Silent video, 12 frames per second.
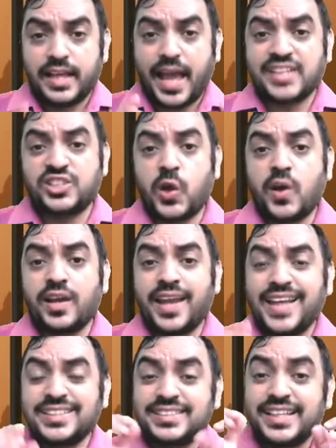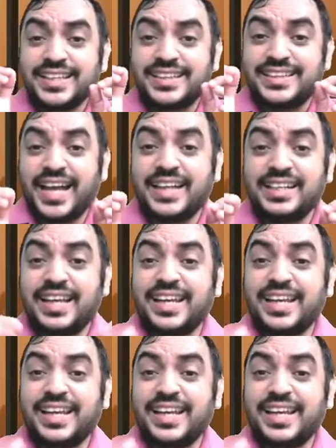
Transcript: As long as that